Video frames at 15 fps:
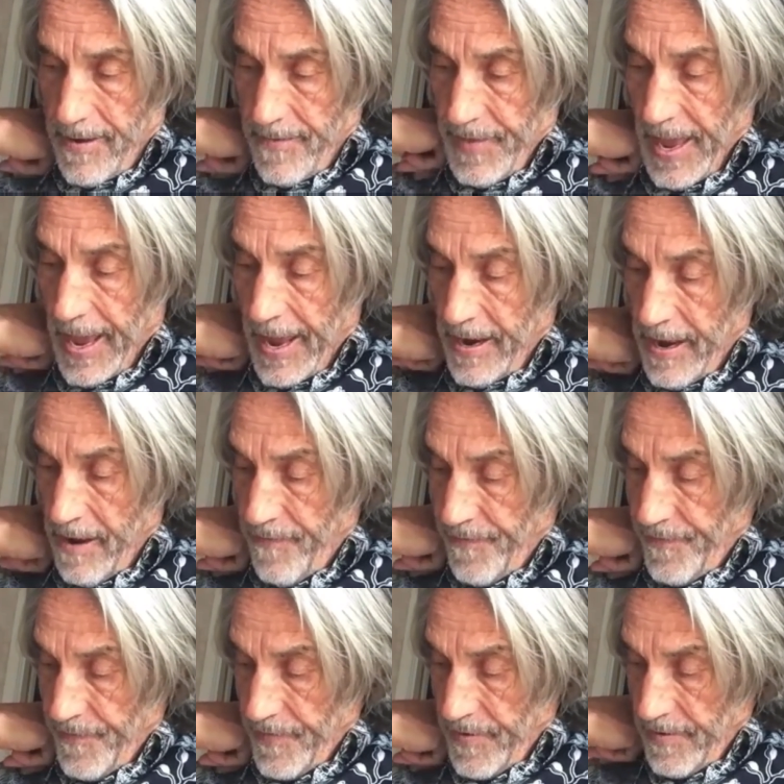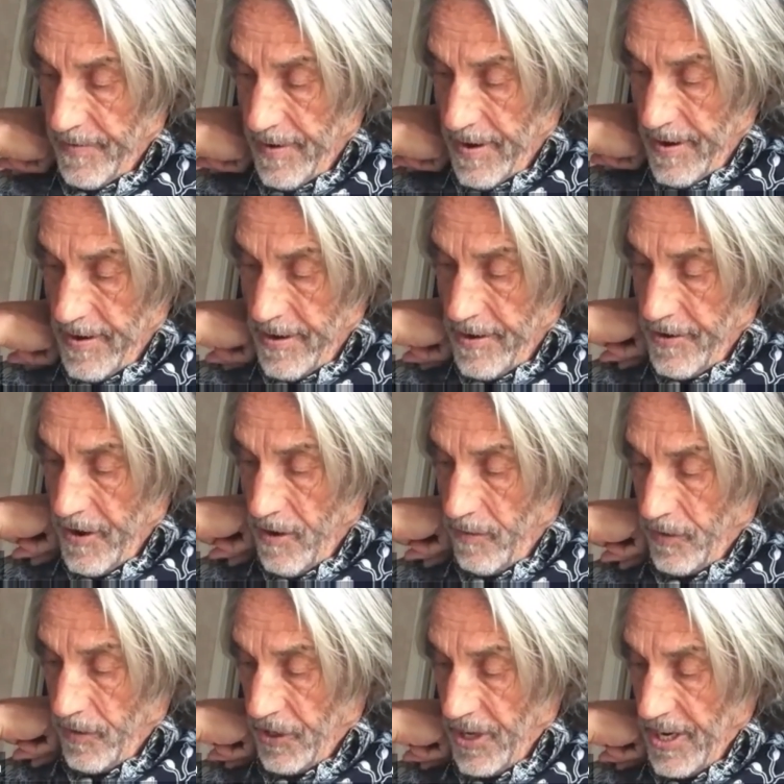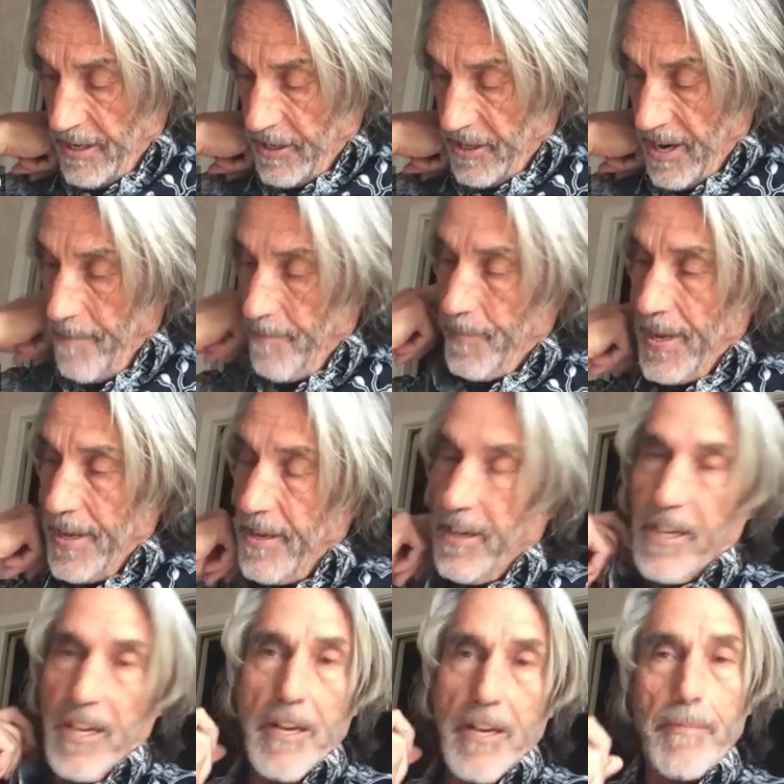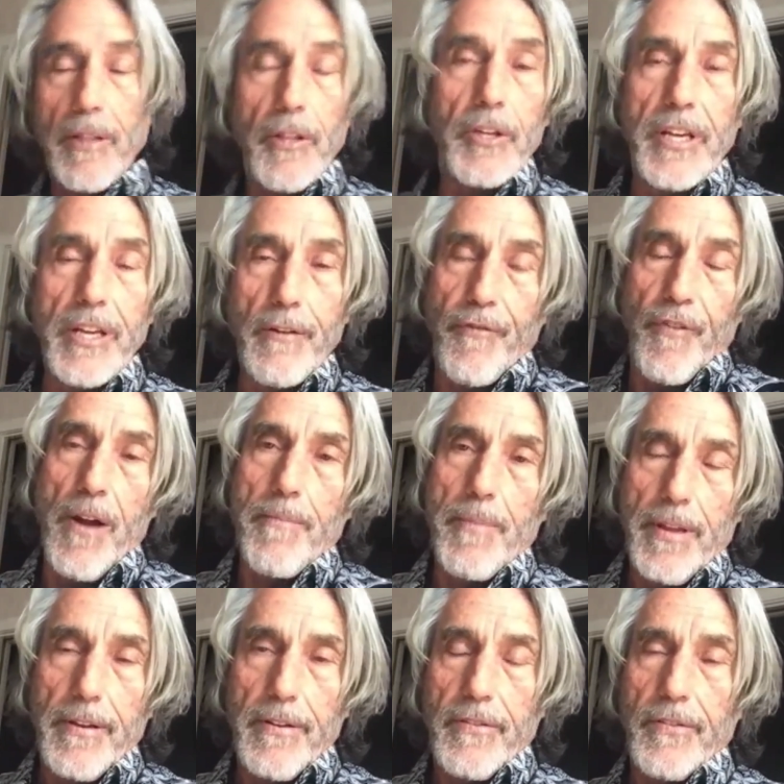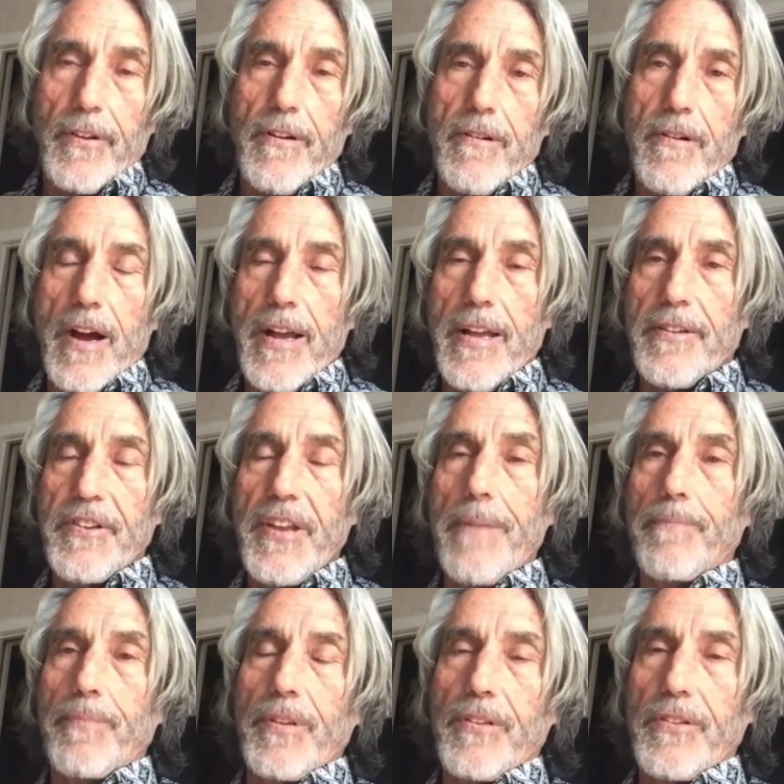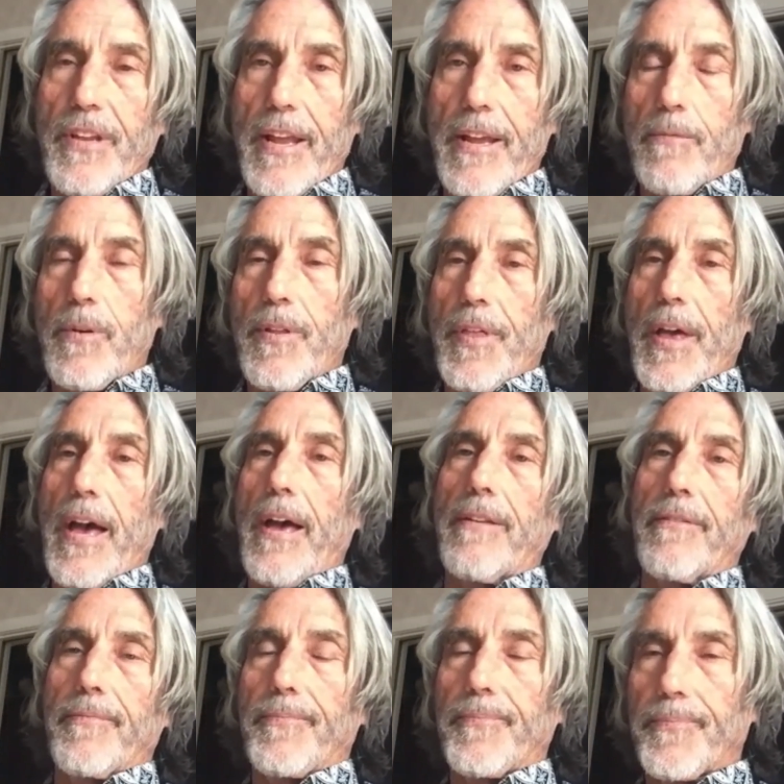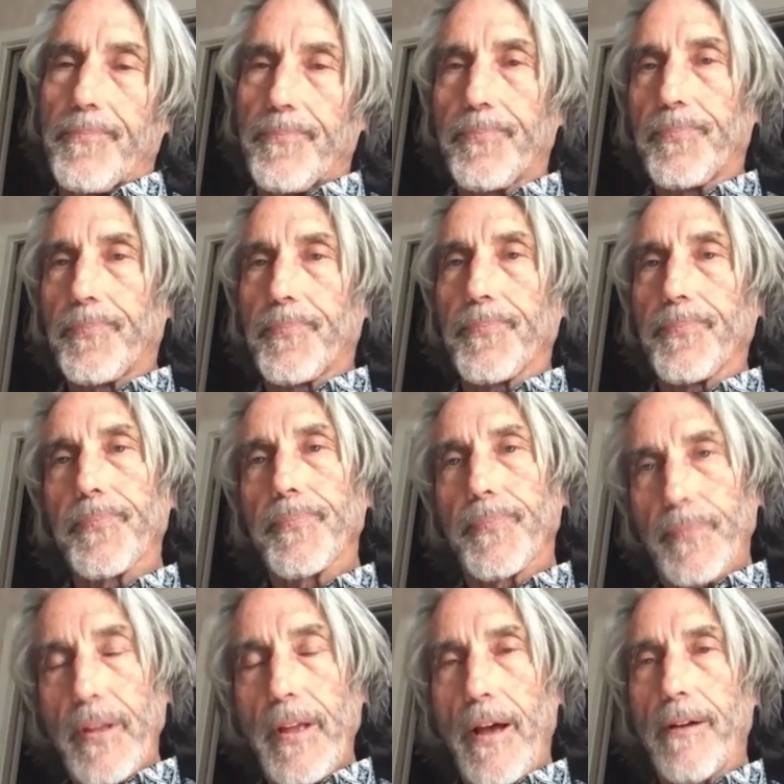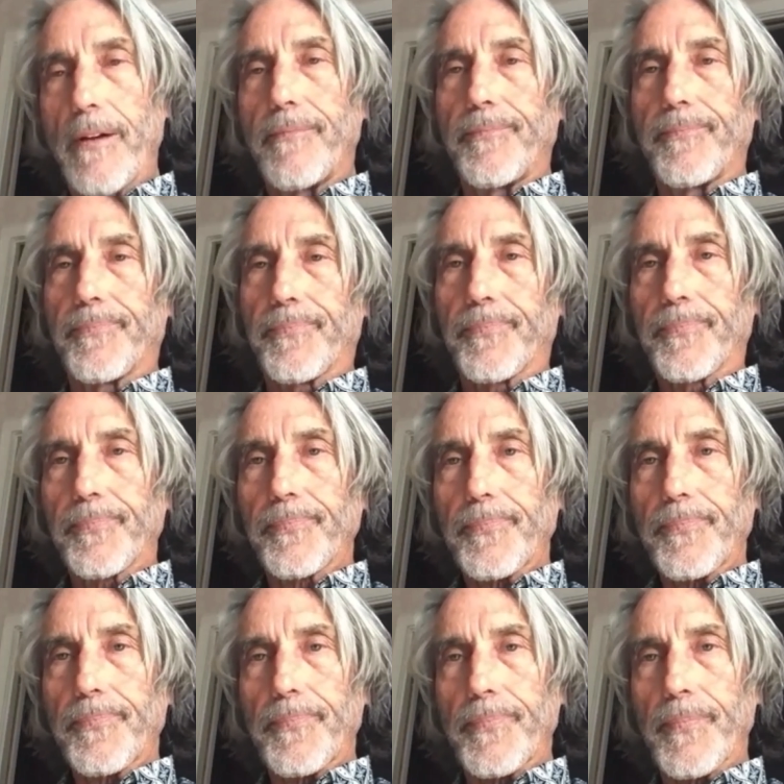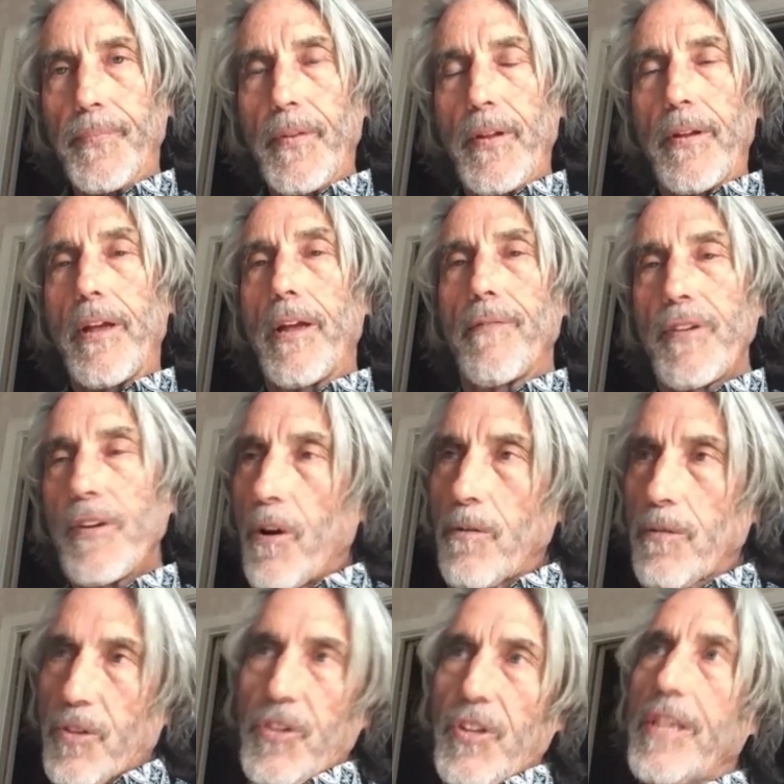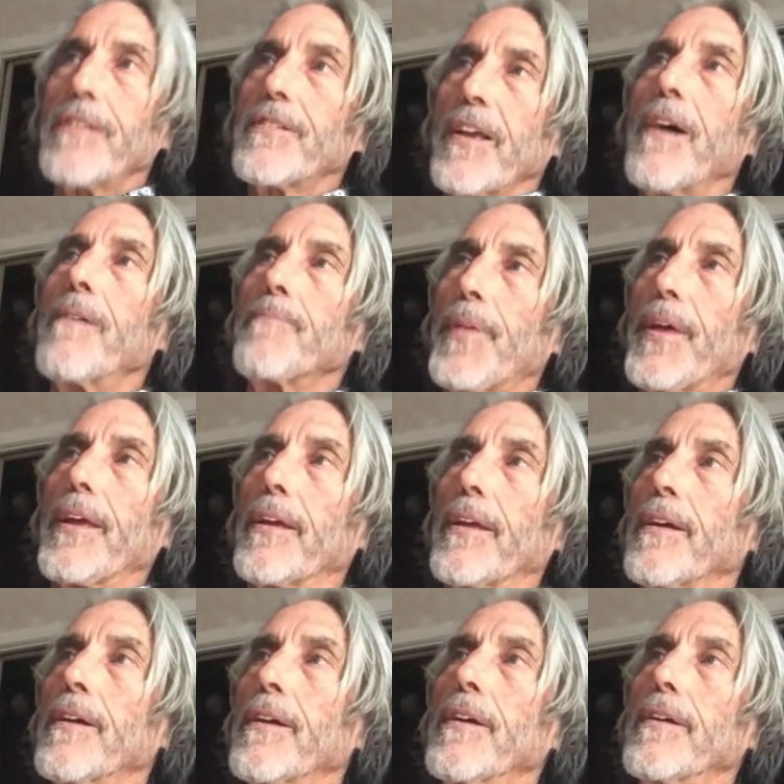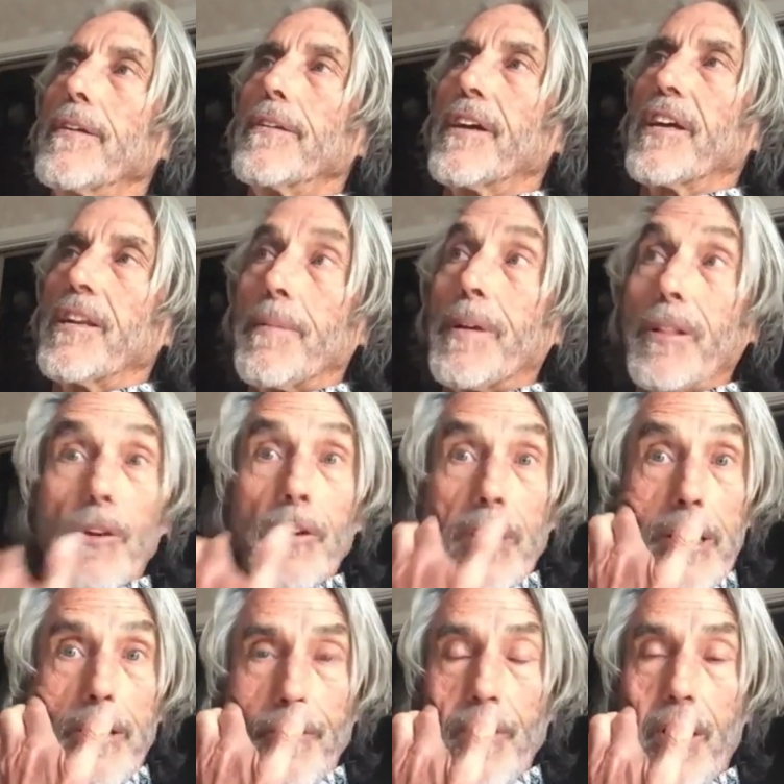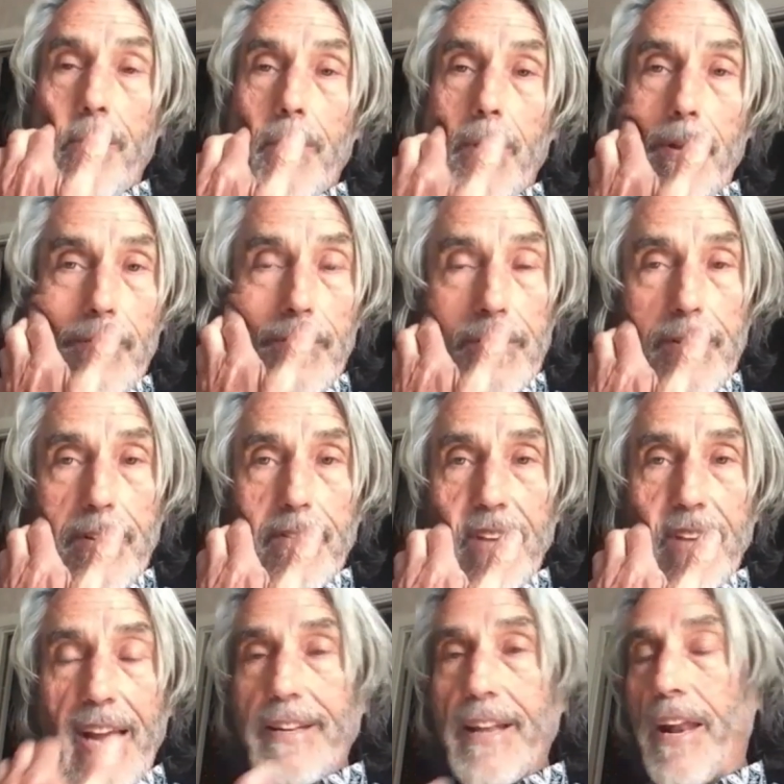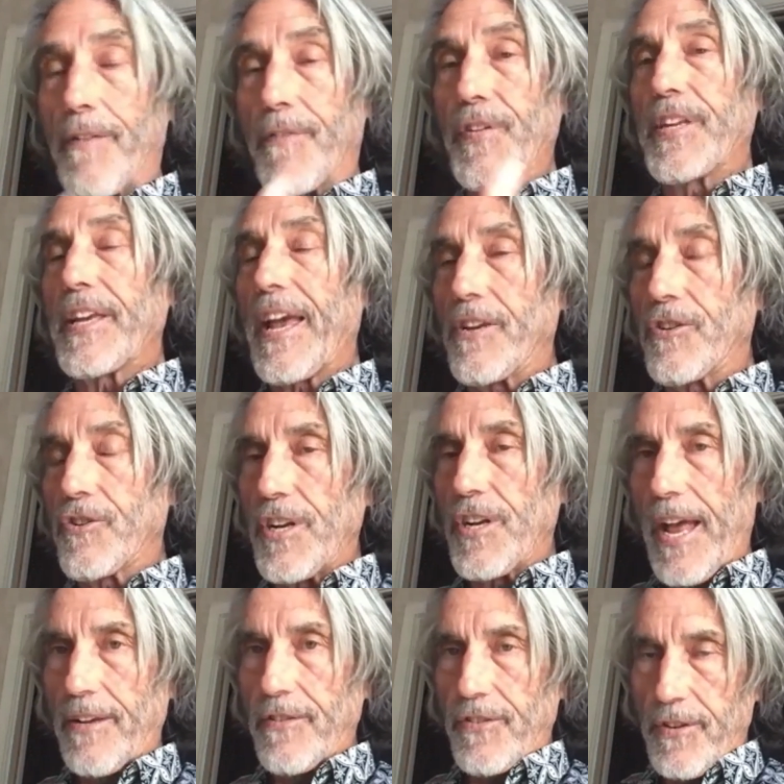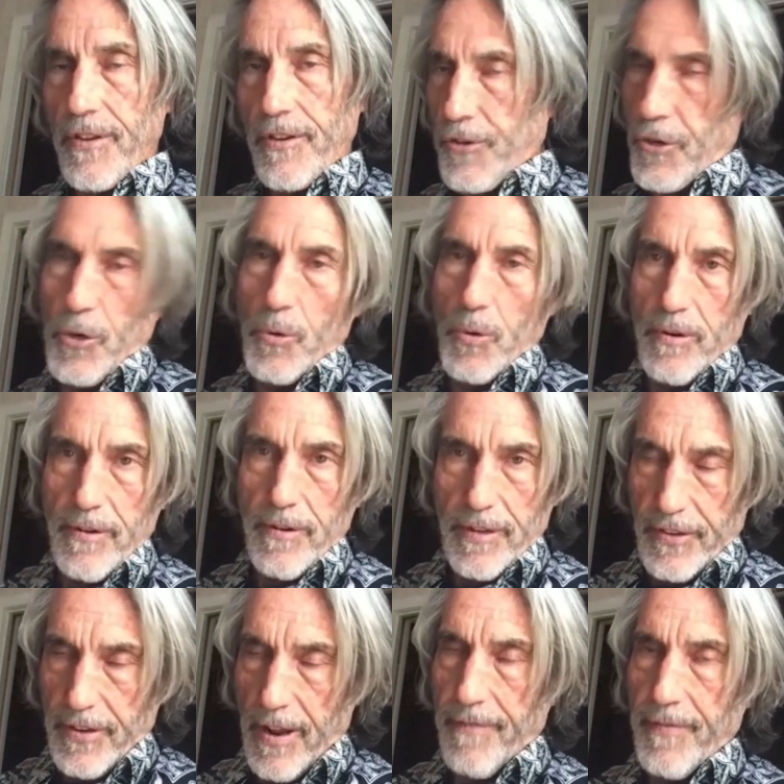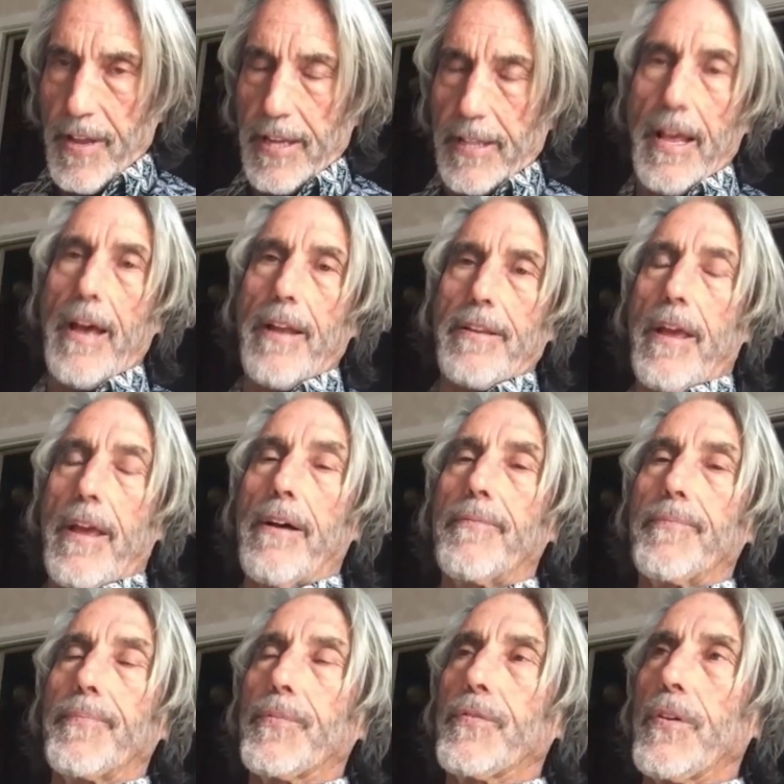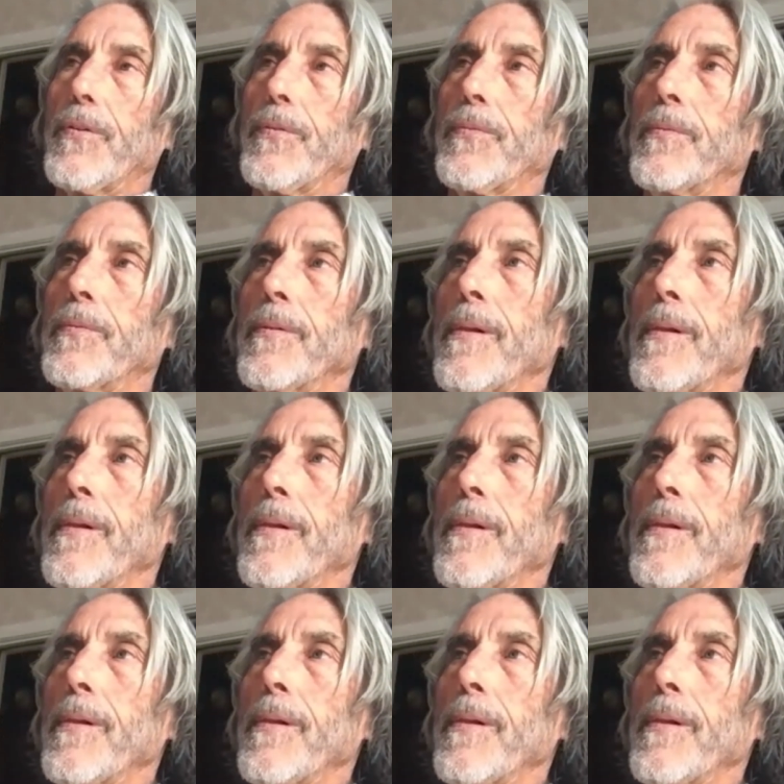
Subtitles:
that if you don't see something, you're going to be looking from it. So I attempt to stay with that. Yeah. If you don't see something, you're going to be looking from it. This identification as the doer and stuff like that. Yeah. So,